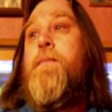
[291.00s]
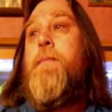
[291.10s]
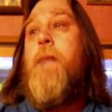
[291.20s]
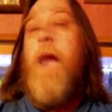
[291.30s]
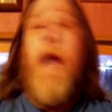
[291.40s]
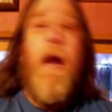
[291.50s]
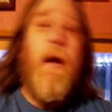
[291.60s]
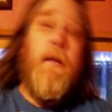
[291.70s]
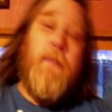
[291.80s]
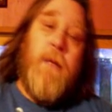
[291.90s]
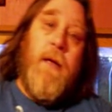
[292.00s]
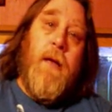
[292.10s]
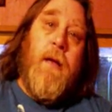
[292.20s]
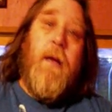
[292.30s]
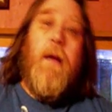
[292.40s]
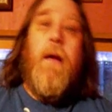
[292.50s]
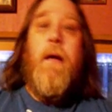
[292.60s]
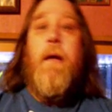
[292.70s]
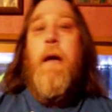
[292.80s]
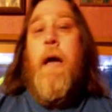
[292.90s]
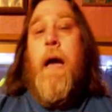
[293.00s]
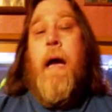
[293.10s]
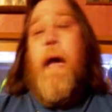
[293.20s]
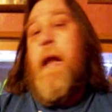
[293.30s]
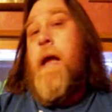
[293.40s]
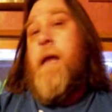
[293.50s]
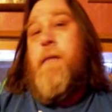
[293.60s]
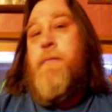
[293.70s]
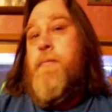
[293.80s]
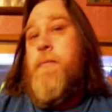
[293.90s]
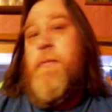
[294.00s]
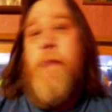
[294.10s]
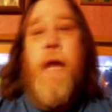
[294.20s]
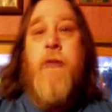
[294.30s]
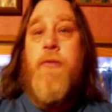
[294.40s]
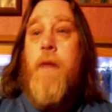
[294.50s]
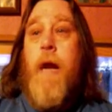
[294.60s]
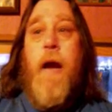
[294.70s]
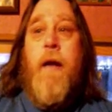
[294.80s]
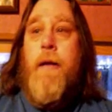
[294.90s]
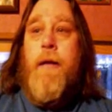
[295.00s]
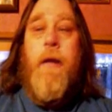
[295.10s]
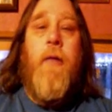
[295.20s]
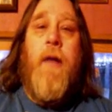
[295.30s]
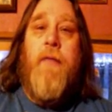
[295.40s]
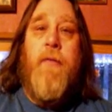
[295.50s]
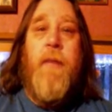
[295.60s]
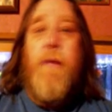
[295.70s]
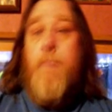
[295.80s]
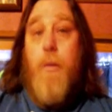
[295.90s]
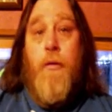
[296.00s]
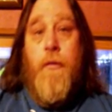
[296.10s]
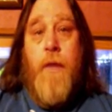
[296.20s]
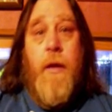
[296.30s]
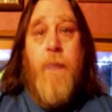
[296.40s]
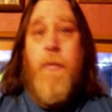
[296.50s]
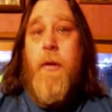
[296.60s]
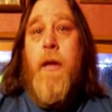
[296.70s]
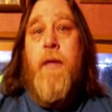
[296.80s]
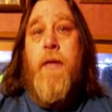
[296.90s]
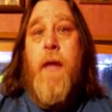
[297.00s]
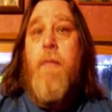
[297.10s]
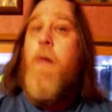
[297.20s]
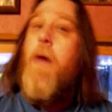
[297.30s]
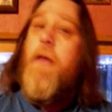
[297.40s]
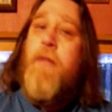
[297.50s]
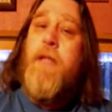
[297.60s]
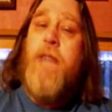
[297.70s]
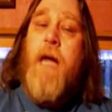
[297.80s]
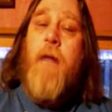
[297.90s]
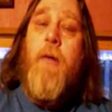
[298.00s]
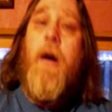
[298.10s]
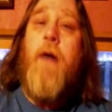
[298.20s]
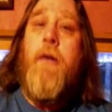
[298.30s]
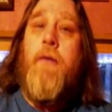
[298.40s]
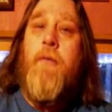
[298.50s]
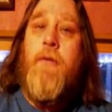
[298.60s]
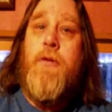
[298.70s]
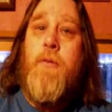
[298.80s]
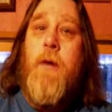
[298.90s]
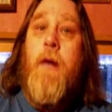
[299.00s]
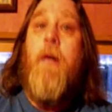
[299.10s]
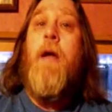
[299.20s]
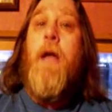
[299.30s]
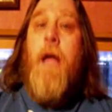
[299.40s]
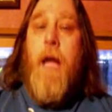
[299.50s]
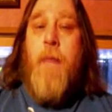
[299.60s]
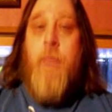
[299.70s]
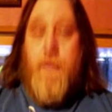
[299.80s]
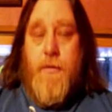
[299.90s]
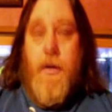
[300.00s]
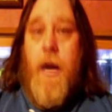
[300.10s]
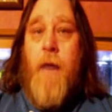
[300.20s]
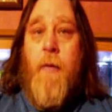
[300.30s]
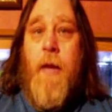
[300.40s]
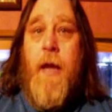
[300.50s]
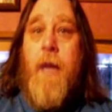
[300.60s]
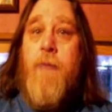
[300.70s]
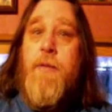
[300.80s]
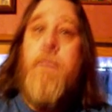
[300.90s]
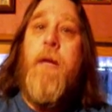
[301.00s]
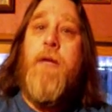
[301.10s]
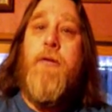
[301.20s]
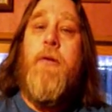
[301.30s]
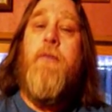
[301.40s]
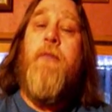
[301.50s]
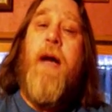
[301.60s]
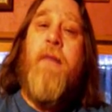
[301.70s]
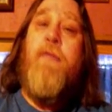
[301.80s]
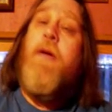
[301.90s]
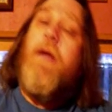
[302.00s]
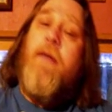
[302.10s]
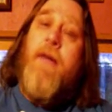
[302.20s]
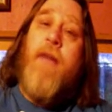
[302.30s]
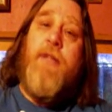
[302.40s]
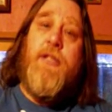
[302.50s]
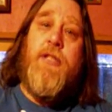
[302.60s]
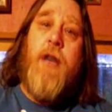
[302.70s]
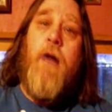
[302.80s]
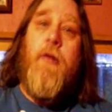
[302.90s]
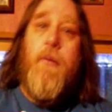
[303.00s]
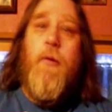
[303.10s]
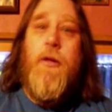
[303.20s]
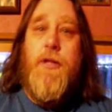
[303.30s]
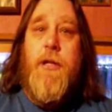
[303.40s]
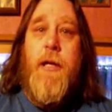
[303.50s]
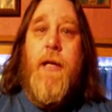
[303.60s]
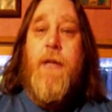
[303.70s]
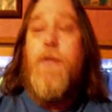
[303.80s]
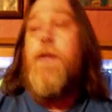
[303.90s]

Hair, I like natural hair. It don't have to be poofed up or anything. My wife gets kind of wild every once in a while and puffs her hair way up and makes her look five inches taller than what she is.